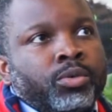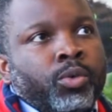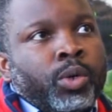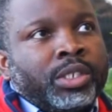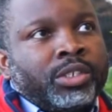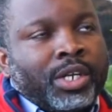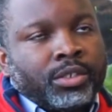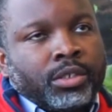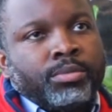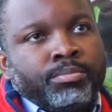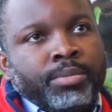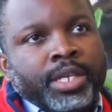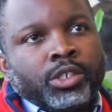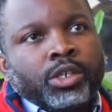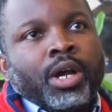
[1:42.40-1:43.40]
We try to
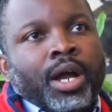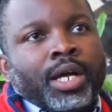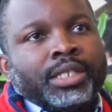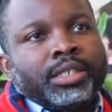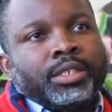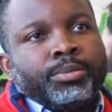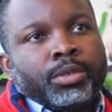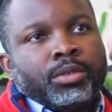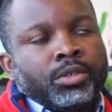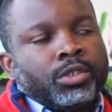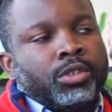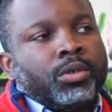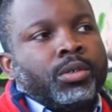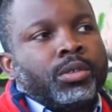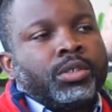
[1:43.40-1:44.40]
make sure our typical
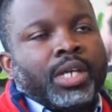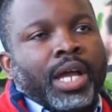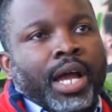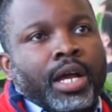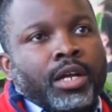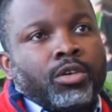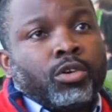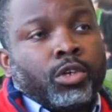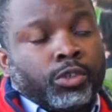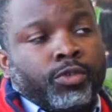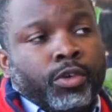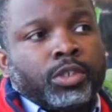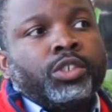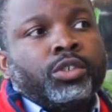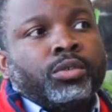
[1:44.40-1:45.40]
scores are
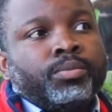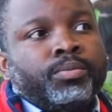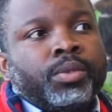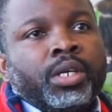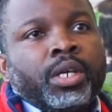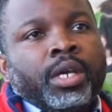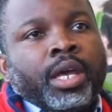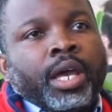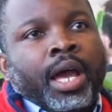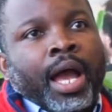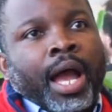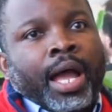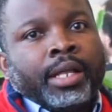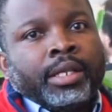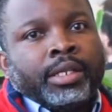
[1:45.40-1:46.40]
cross-functional.
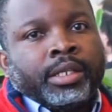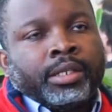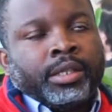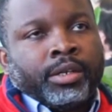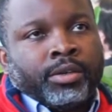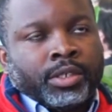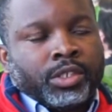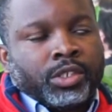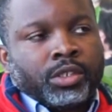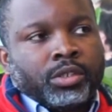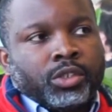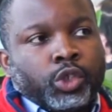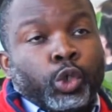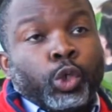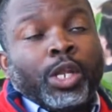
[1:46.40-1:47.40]
And there are
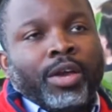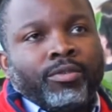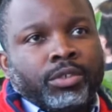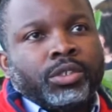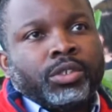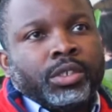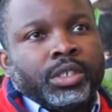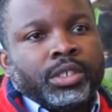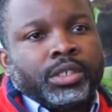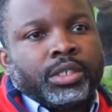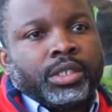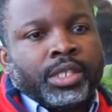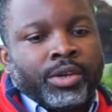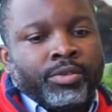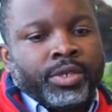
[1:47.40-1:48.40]
two levels to this.
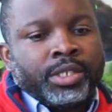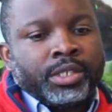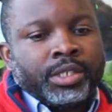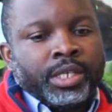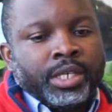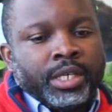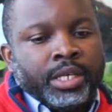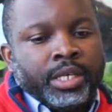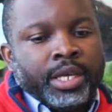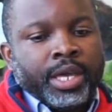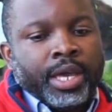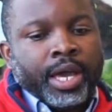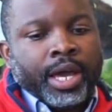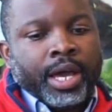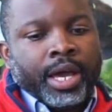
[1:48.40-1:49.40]
There is the
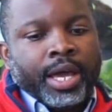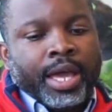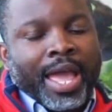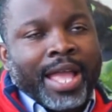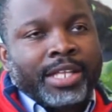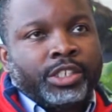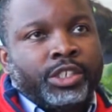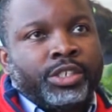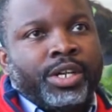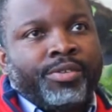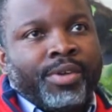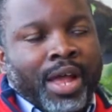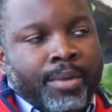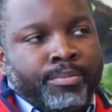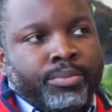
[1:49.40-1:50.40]

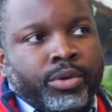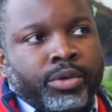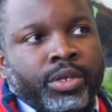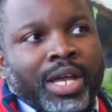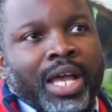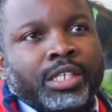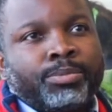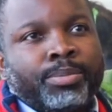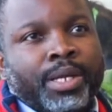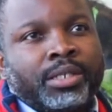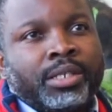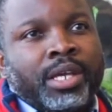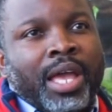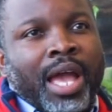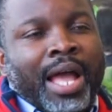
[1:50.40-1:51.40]
engineering and product aspect,
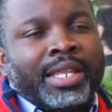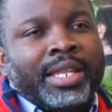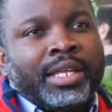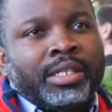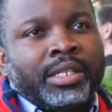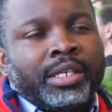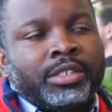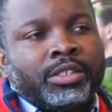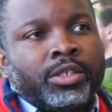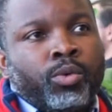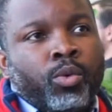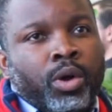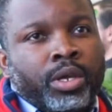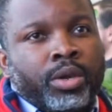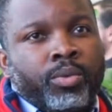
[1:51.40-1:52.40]
and then there's the
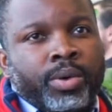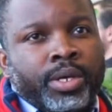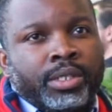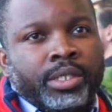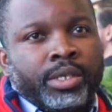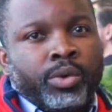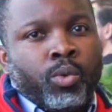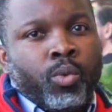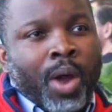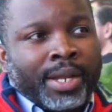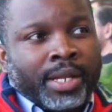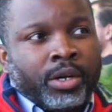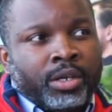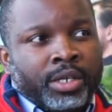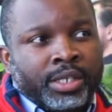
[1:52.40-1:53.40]
working with the
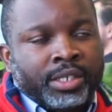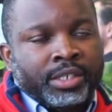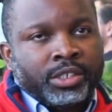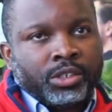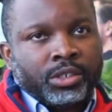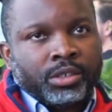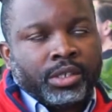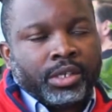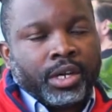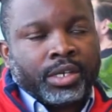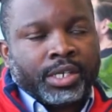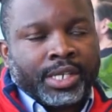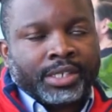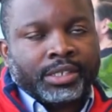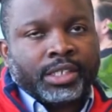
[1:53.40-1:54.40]
wider
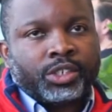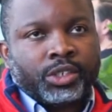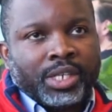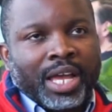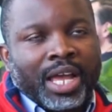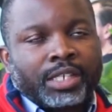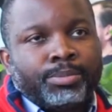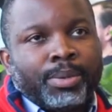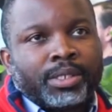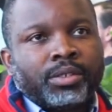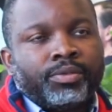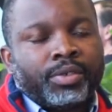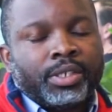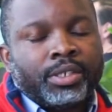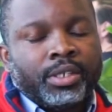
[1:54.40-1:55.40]
organization aspect
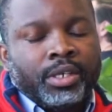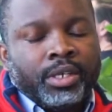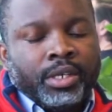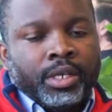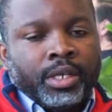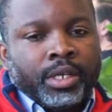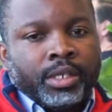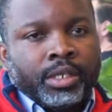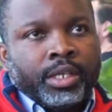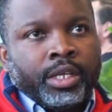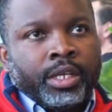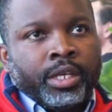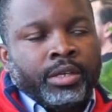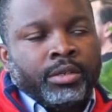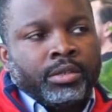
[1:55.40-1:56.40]
of it.
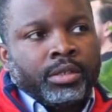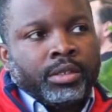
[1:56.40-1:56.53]
The